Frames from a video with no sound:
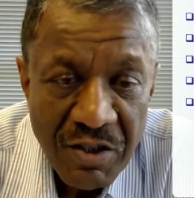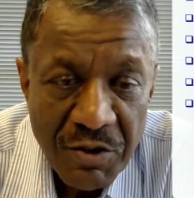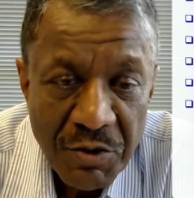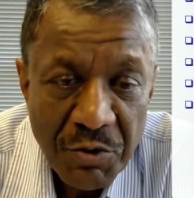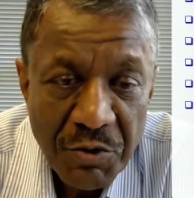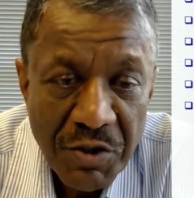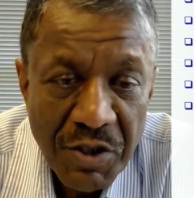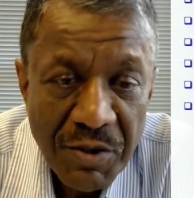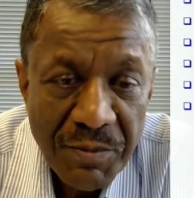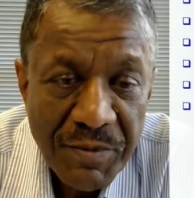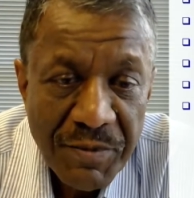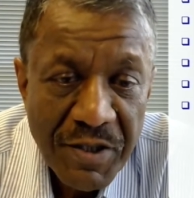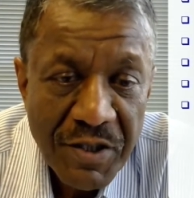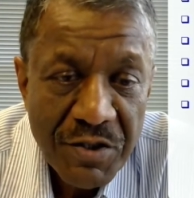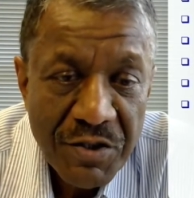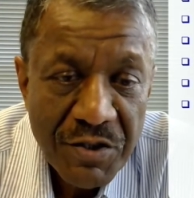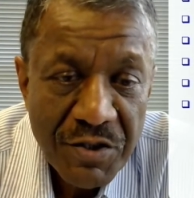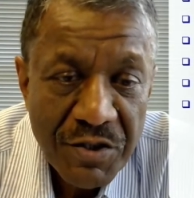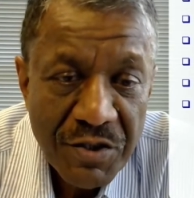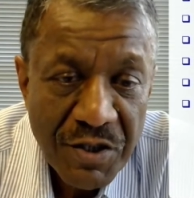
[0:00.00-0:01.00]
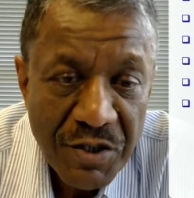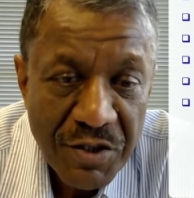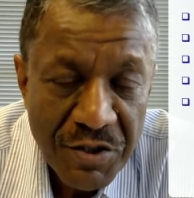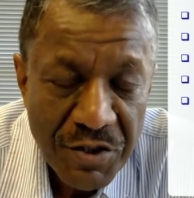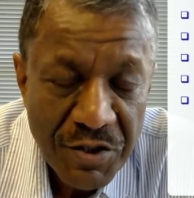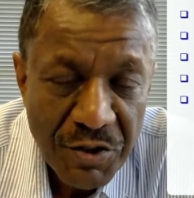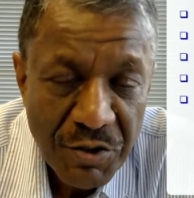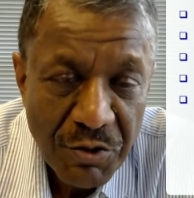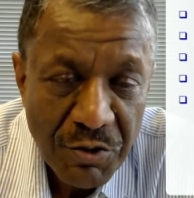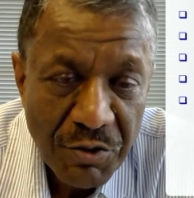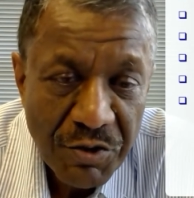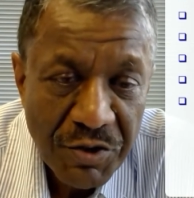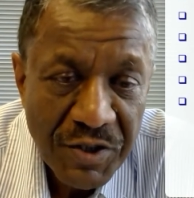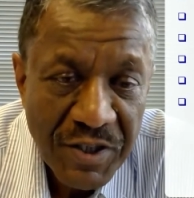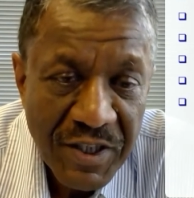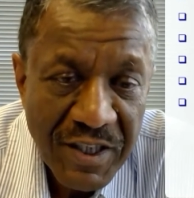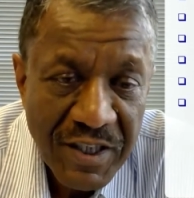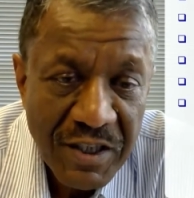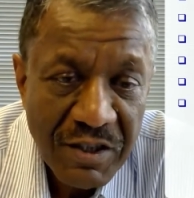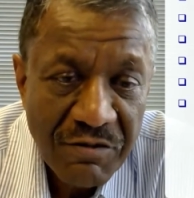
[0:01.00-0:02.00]
you can be assured
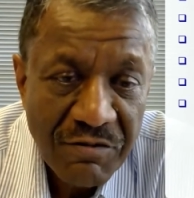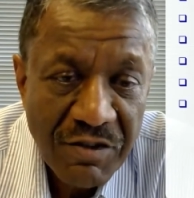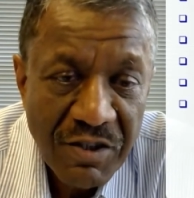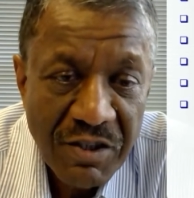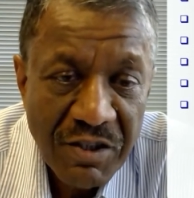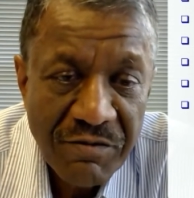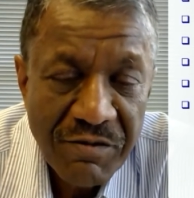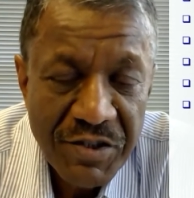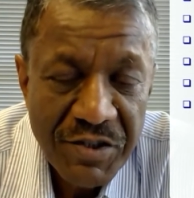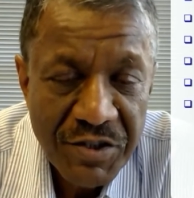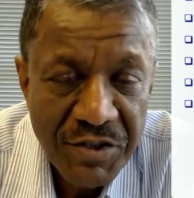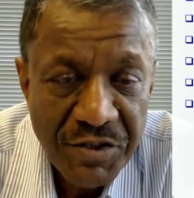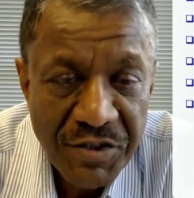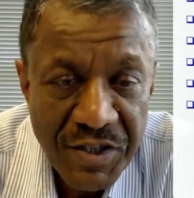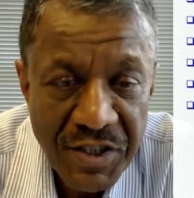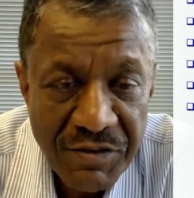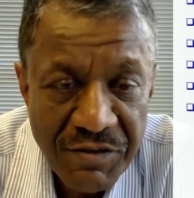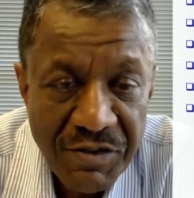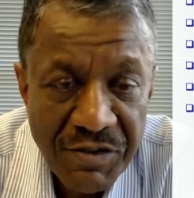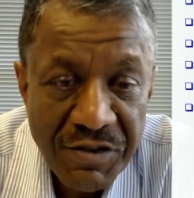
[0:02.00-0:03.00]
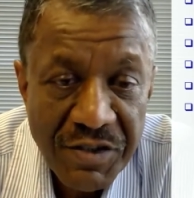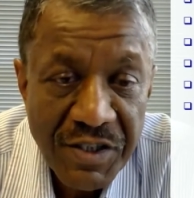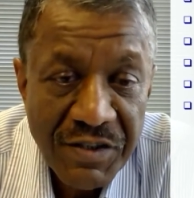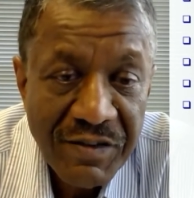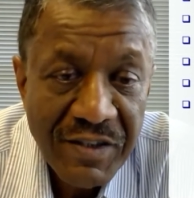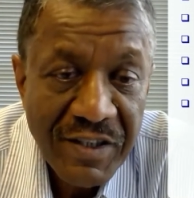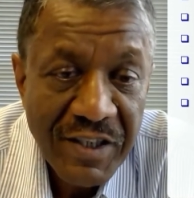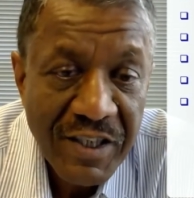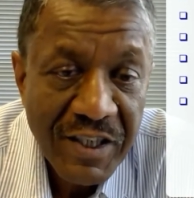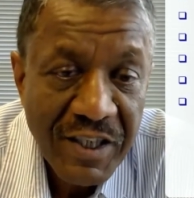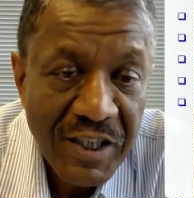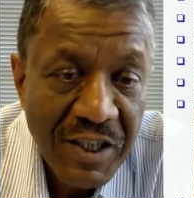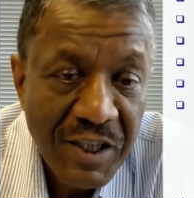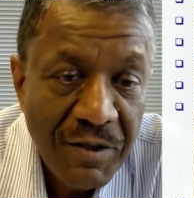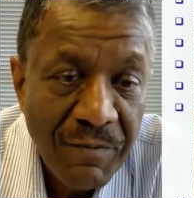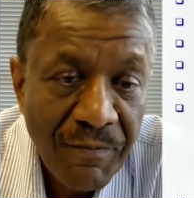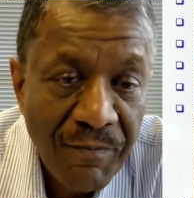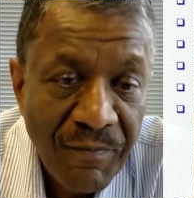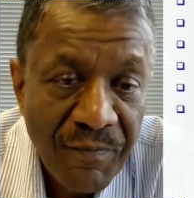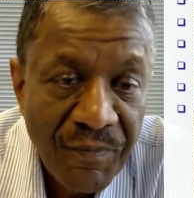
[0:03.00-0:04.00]
that the one which is 770
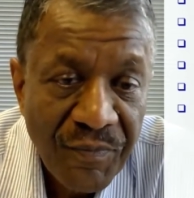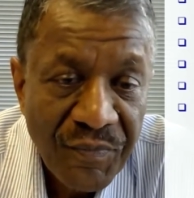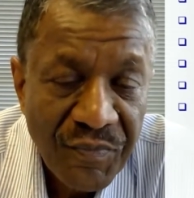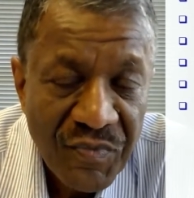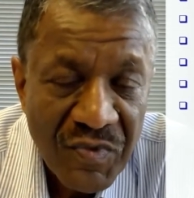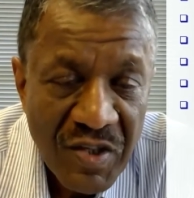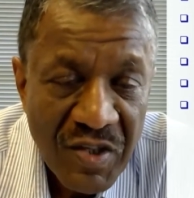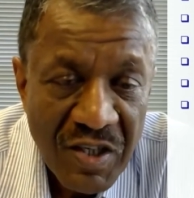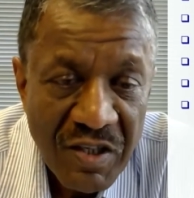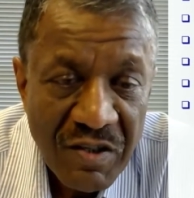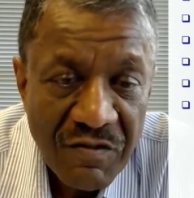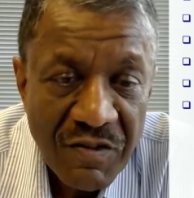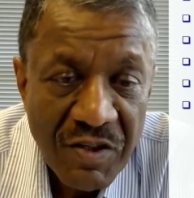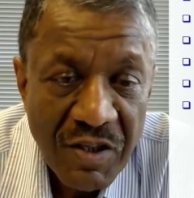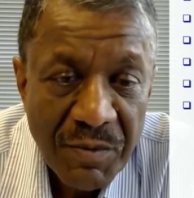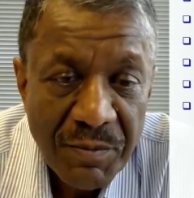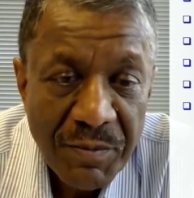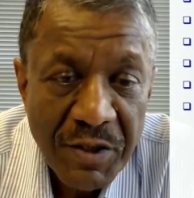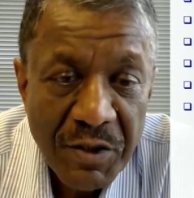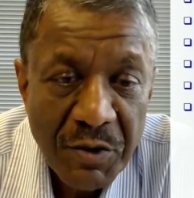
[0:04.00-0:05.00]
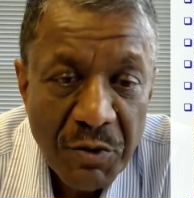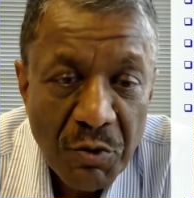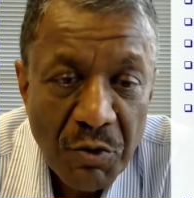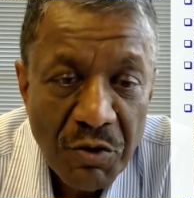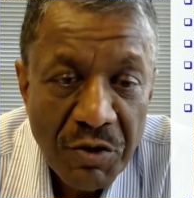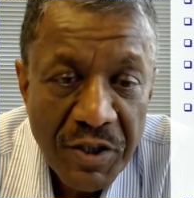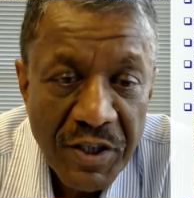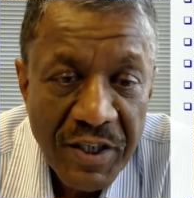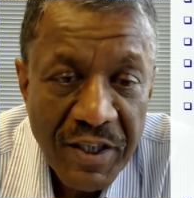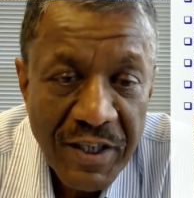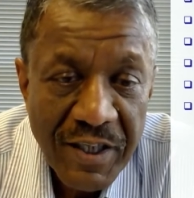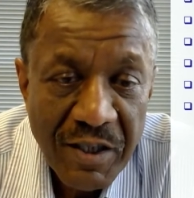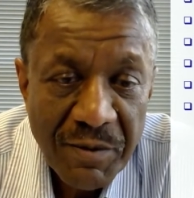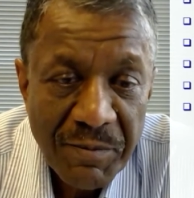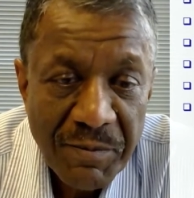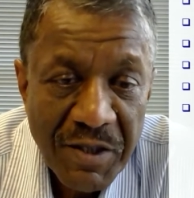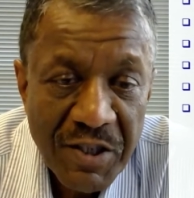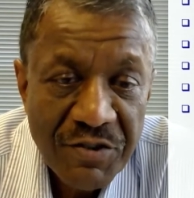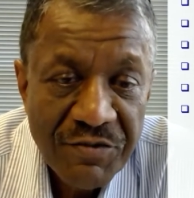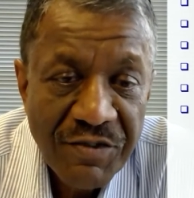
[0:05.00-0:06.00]
will be coking at a
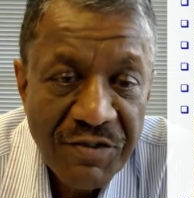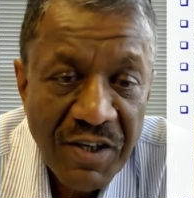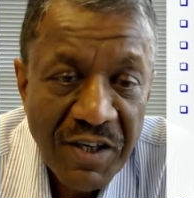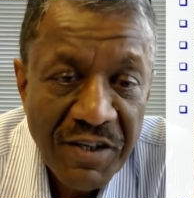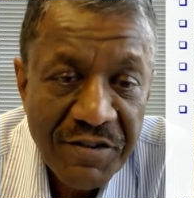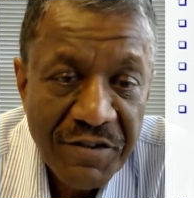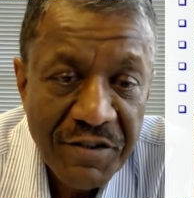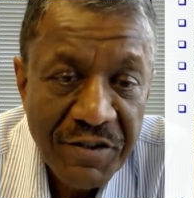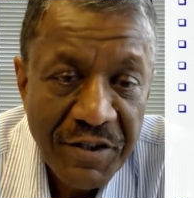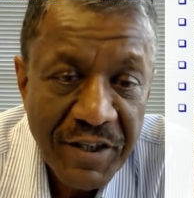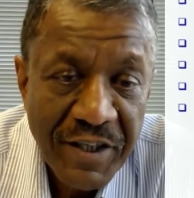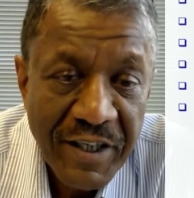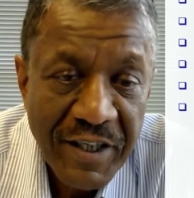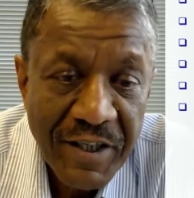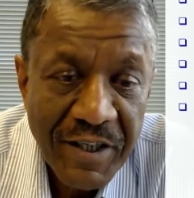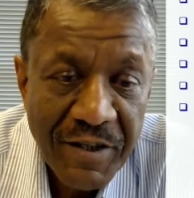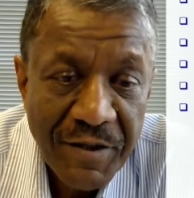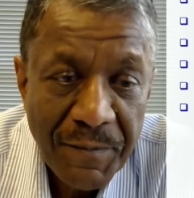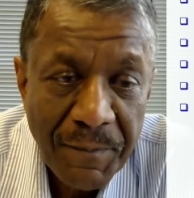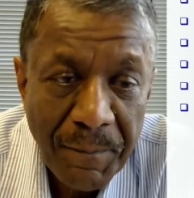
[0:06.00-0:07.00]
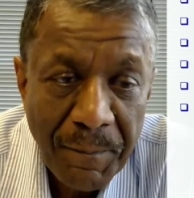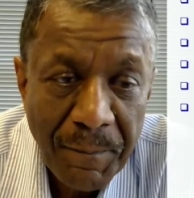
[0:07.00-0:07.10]
much faster rate.